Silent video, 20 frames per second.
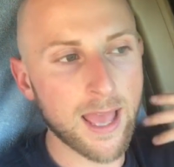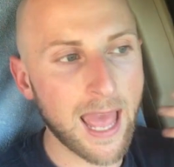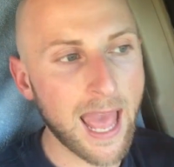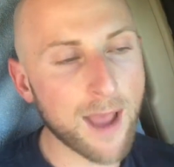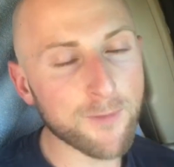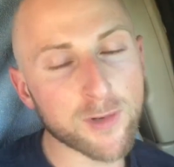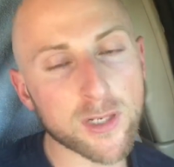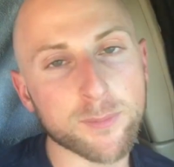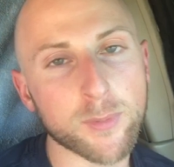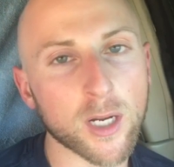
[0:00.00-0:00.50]

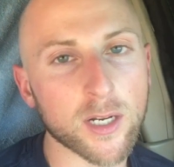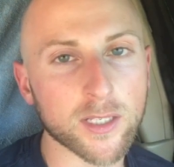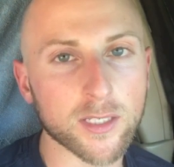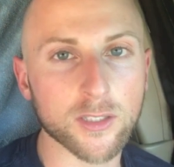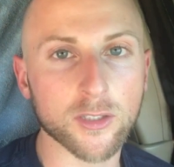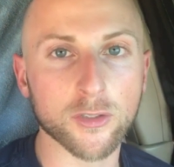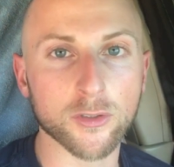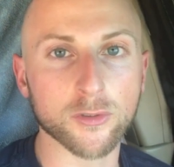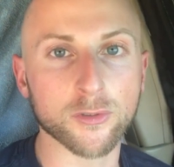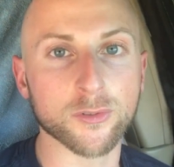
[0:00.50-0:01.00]

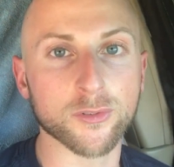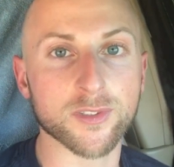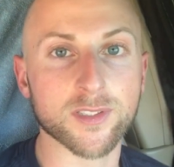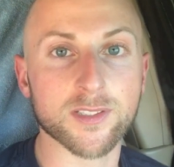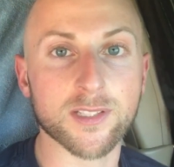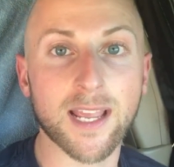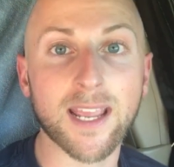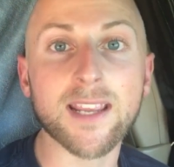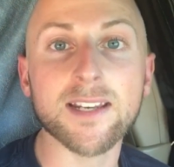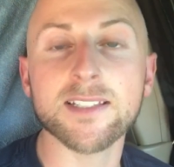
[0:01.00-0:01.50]
everybody
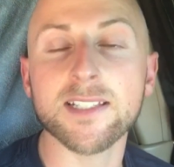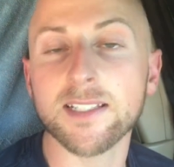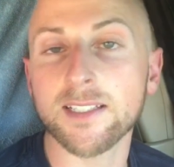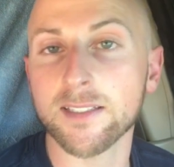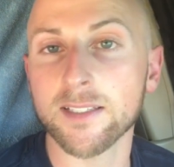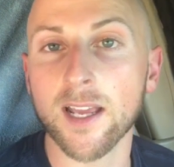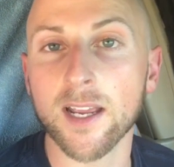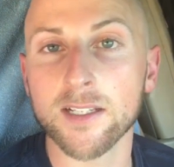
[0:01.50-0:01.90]
who's 18 and